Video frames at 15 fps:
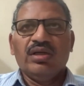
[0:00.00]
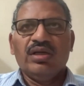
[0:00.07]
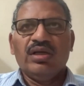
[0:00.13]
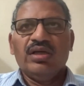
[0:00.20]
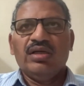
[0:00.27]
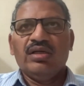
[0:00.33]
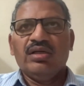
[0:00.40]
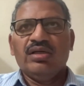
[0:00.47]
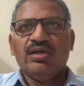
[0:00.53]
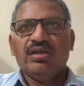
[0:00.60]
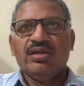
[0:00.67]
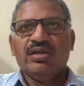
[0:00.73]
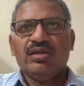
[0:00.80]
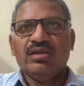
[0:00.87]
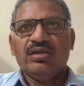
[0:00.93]
And
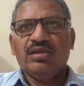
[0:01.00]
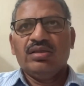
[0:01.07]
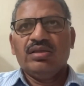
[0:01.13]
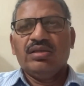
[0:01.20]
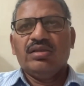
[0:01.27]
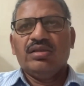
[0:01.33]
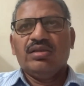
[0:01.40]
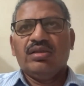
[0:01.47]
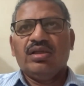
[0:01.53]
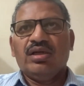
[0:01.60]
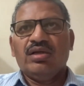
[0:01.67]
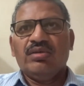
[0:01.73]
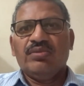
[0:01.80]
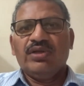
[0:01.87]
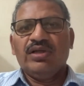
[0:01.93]
uh, there
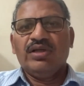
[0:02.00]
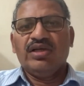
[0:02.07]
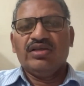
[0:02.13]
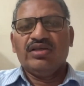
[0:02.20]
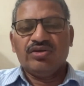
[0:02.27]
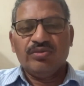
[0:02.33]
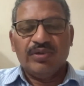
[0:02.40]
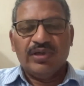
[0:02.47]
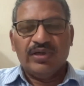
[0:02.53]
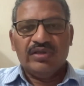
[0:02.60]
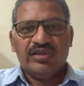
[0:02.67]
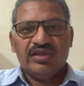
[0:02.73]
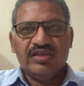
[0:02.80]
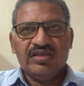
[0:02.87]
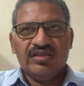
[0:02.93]
will be
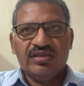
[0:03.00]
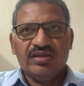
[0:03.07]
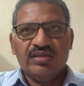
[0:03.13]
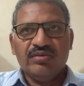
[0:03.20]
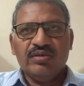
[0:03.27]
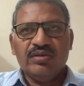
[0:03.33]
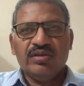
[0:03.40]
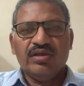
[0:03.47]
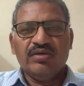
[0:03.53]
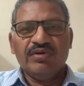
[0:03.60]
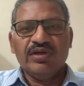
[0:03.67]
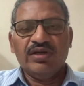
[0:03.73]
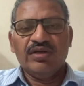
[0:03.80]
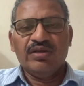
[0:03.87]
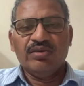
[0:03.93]
gastroparesis.
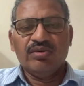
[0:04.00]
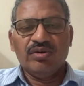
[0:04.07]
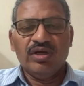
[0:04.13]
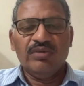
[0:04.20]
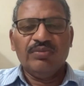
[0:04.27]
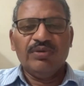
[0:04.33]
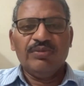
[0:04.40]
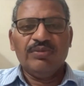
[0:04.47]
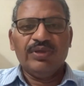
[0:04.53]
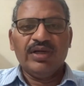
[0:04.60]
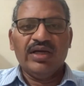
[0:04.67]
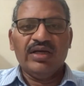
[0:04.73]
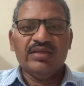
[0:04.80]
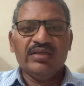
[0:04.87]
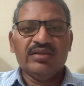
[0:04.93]
Giving only
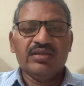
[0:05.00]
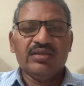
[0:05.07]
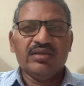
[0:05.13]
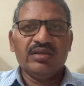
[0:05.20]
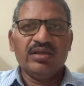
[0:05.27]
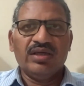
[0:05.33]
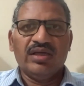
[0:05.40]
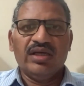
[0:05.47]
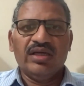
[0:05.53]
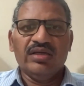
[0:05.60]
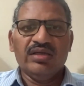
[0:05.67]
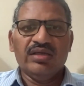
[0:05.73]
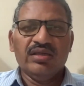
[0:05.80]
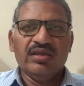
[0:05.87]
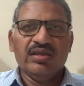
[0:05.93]
PPIs
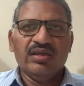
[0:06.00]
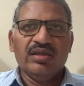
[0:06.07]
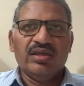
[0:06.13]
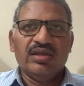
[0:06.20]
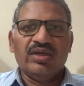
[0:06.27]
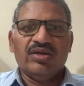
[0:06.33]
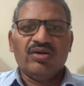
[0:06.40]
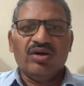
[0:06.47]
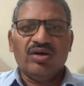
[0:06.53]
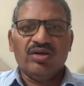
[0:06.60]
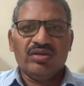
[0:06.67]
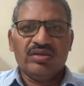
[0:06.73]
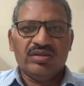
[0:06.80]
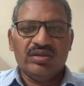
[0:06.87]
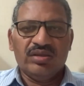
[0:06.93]
again can
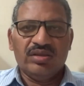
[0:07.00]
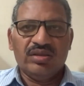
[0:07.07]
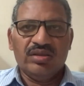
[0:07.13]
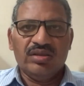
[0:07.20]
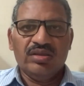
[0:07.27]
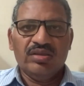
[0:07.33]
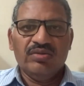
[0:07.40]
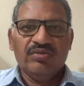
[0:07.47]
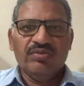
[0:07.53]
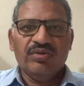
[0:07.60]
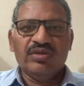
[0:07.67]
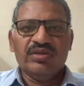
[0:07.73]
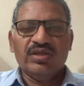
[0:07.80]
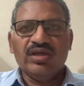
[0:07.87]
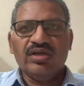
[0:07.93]
cause uh,
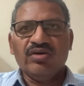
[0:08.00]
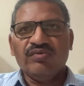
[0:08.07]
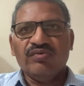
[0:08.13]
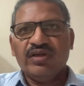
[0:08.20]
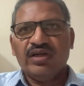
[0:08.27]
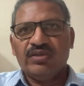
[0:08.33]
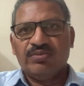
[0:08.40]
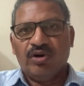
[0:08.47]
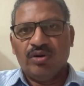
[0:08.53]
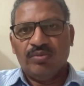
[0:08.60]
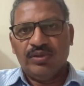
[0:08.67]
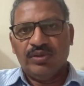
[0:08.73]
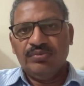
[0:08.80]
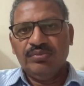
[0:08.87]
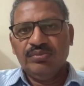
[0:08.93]
worsening of that
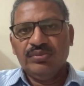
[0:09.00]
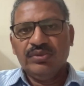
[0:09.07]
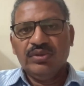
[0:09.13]
problem.